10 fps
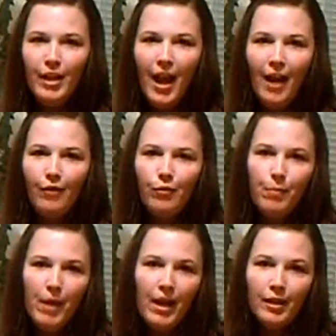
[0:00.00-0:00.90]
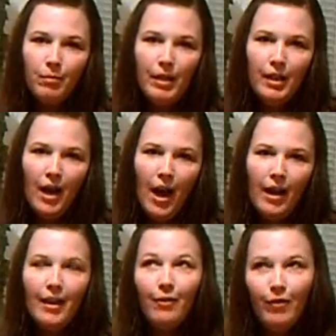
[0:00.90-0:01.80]
a little snack for my
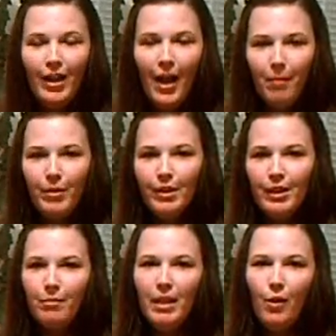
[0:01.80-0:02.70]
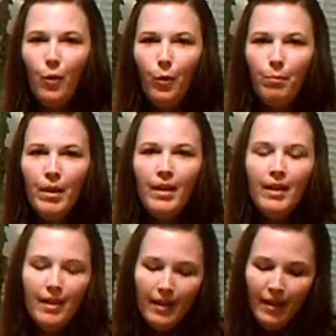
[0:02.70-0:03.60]
husband and I if he happens to be
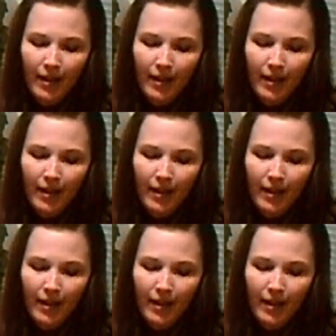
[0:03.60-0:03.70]
home.